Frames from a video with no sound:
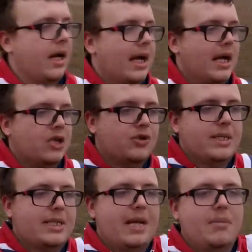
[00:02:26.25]
I got a tree
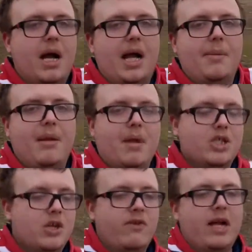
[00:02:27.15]
stand behind me. I'm not
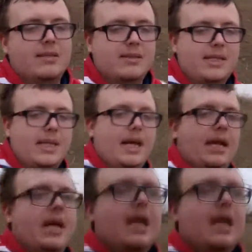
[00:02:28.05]
sure if you guys can see that.